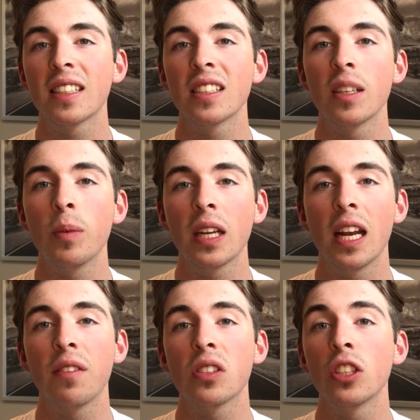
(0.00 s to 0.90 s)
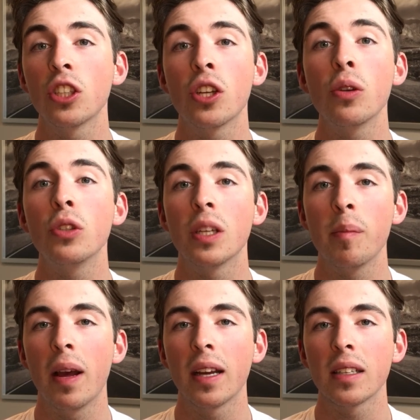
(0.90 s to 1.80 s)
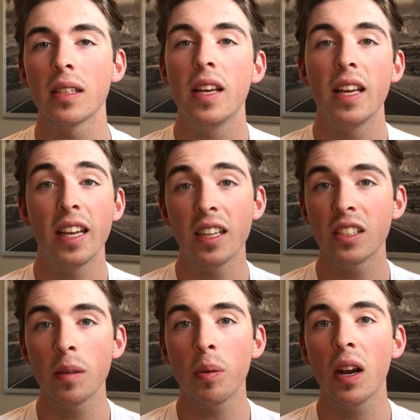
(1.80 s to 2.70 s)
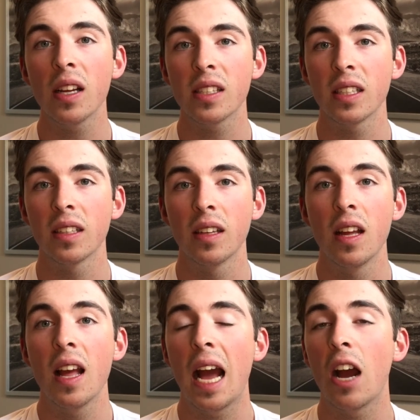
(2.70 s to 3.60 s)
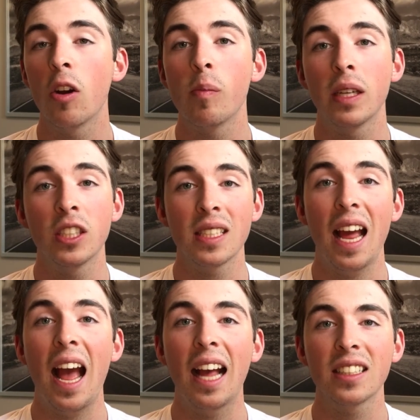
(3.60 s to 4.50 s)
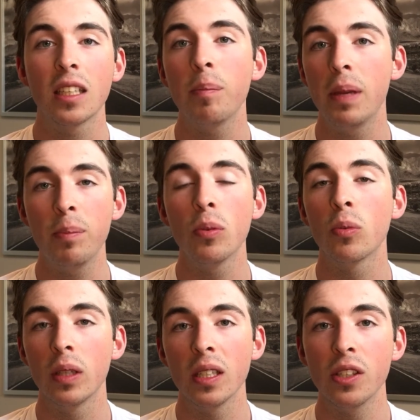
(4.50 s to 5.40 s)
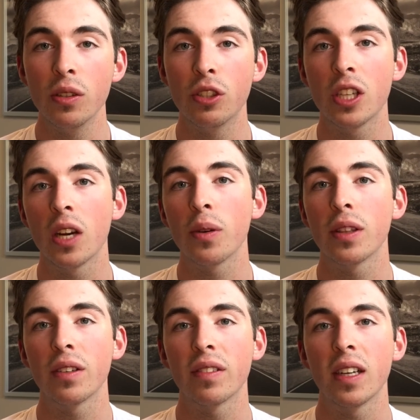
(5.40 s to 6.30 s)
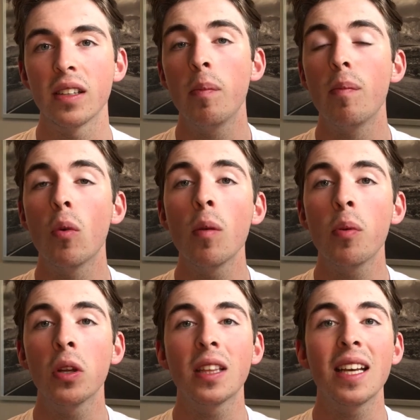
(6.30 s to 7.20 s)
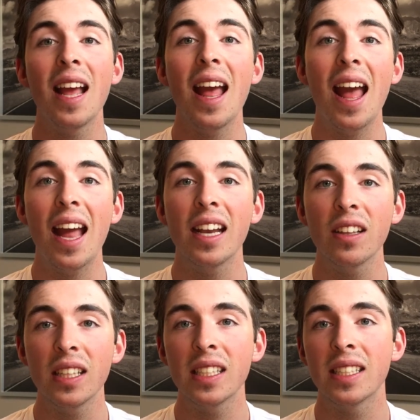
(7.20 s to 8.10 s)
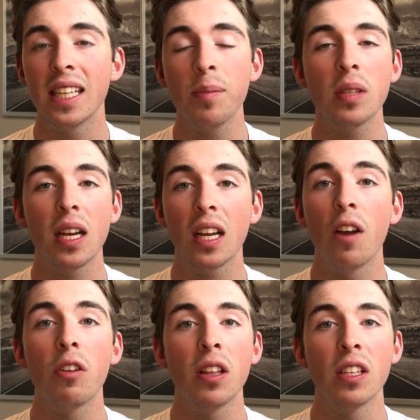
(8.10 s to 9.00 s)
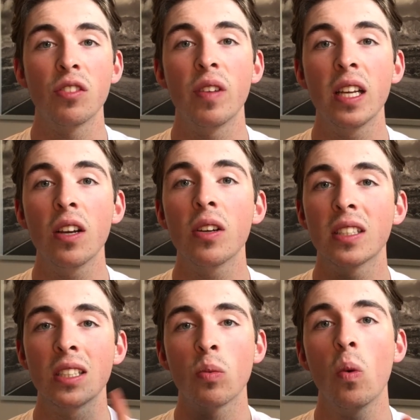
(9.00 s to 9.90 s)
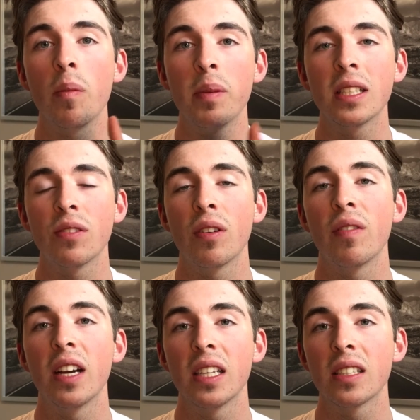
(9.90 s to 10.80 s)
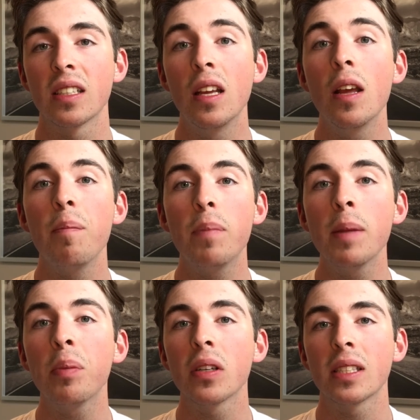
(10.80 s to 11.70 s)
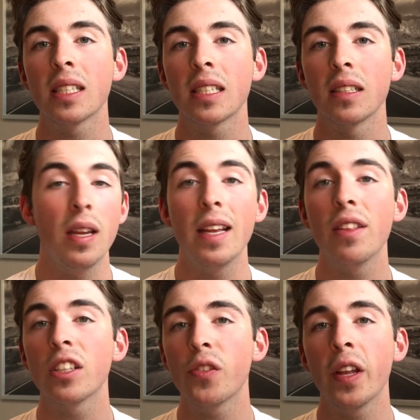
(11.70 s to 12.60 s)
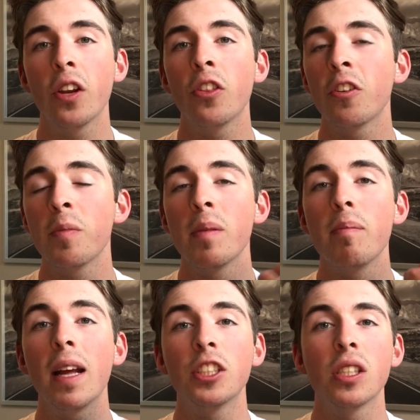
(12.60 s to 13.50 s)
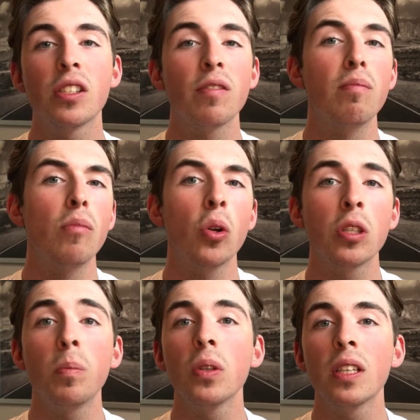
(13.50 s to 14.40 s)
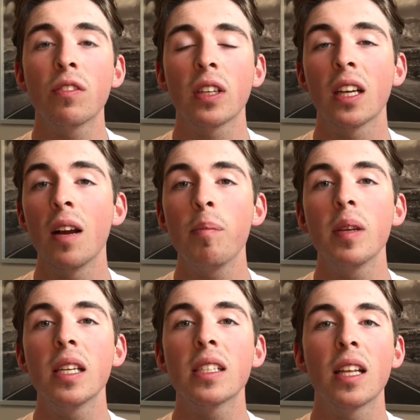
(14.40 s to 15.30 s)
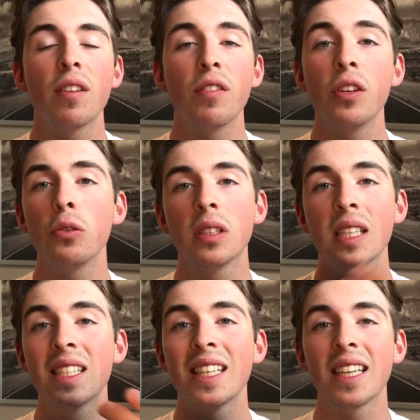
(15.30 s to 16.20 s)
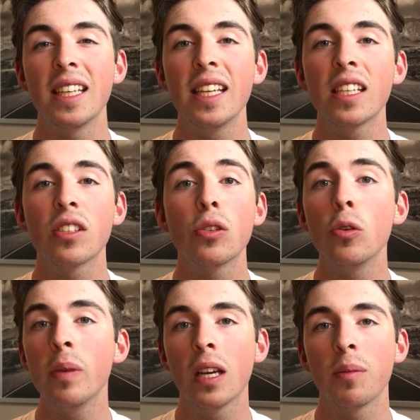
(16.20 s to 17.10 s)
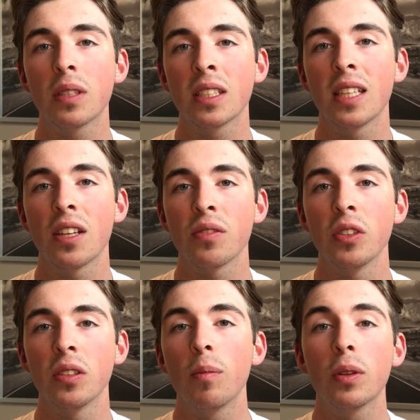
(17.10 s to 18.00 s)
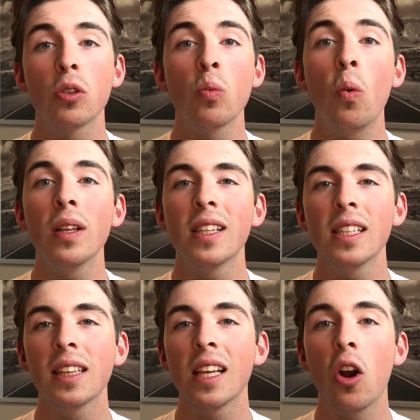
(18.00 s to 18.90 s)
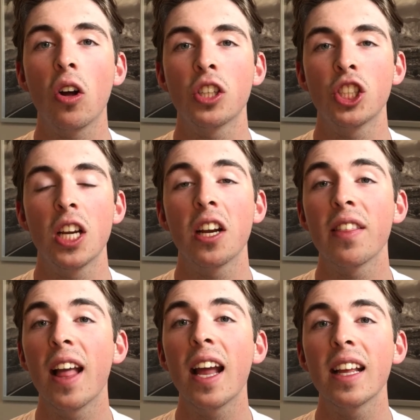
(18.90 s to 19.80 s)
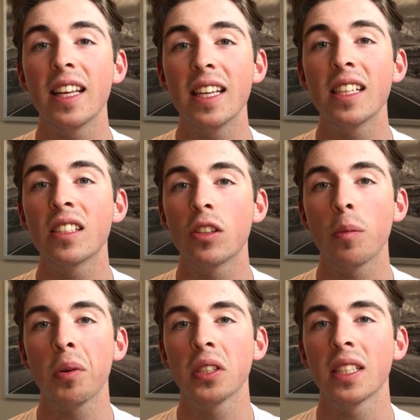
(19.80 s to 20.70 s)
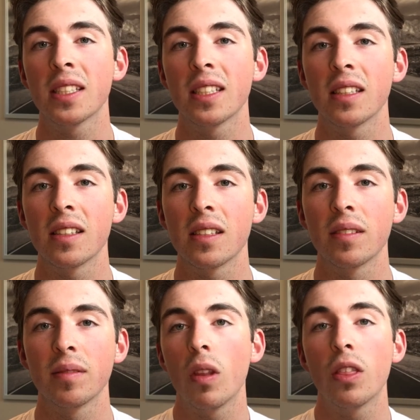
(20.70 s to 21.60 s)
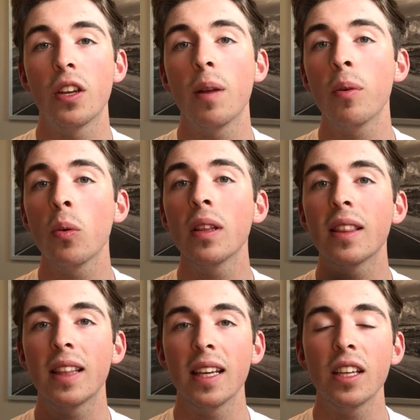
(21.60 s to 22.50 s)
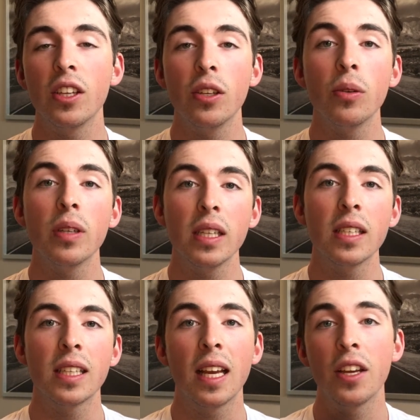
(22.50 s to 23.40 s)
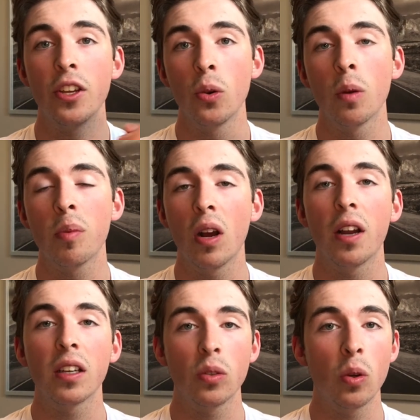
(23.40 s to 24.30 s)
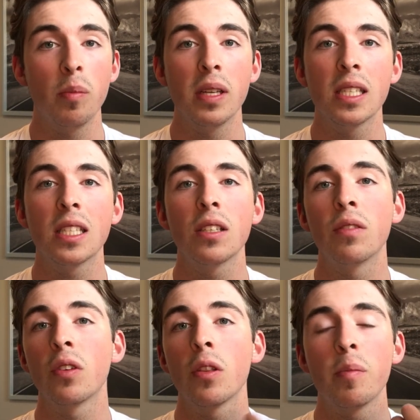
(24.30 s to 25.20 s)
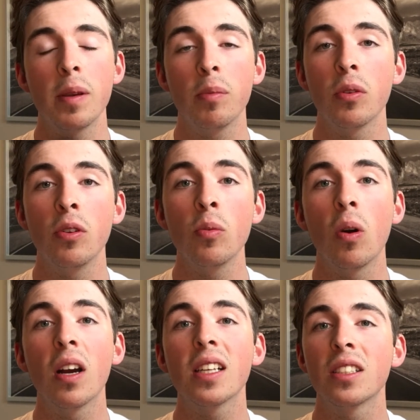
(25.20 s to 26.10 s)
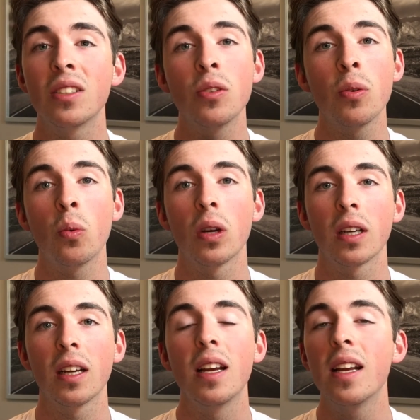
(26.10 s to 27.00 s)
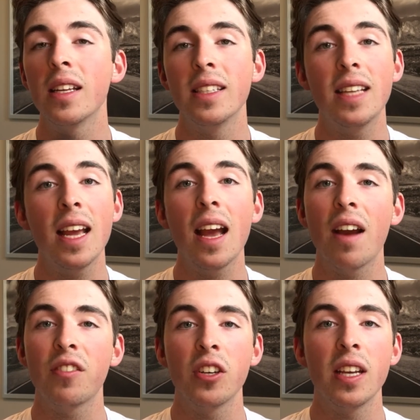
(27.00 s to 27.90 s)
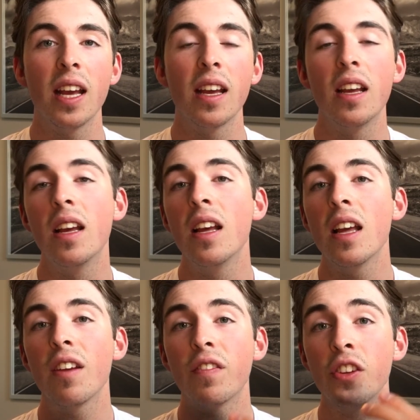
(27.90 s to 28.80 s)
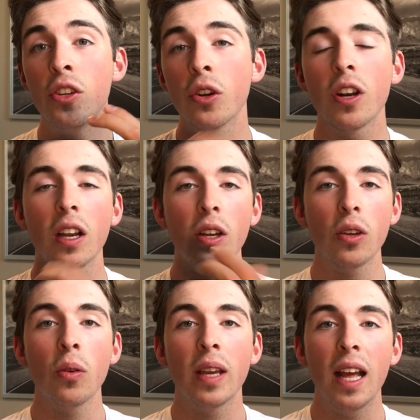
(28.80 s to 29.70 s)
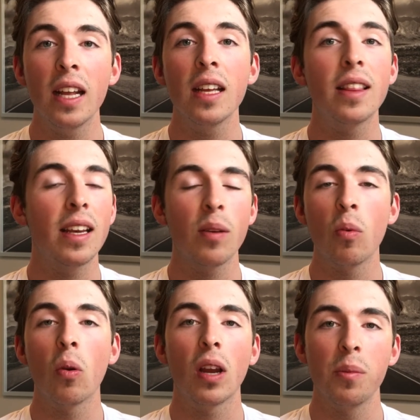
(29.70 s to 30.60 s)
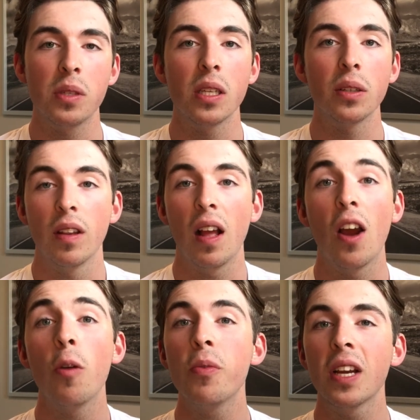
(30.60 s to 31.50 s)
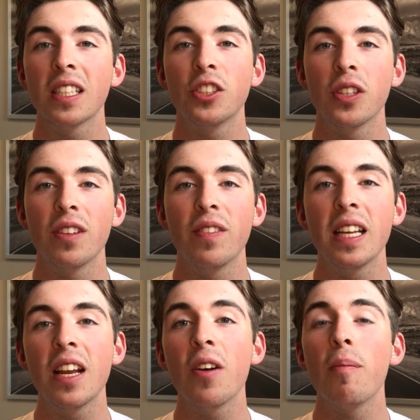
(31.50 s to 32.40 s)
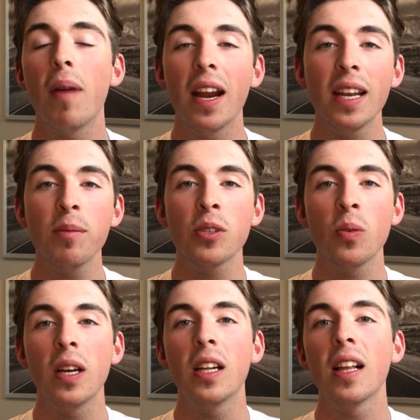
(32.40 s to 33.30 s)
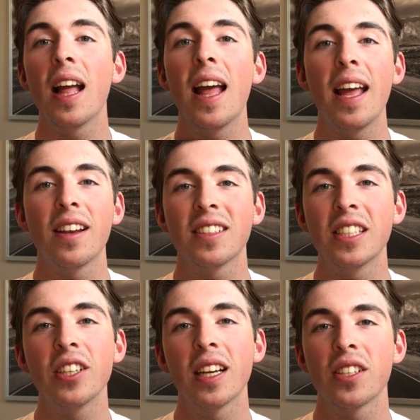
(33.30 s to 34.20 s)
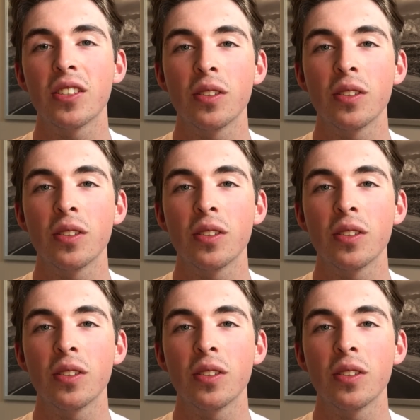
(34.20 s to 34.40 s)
someone can have such a huge impact. It is surprising how by just asking, people really do share it with their friends. More important than any of these tips that I covered in this video is this one piece of advice. Be persistent. In this video, there have been mentions of multiple different companies that have used these techniques to become successful. But there's one thing that they all share, and that is their persistence. The number one thing you need to get your product or business in front of the people you want is to do the work. Day after day. If you're not gonna go get it, then it won't come to you. I hope you guys enjoyed the video. My name is Will, and I'll see you guys soon.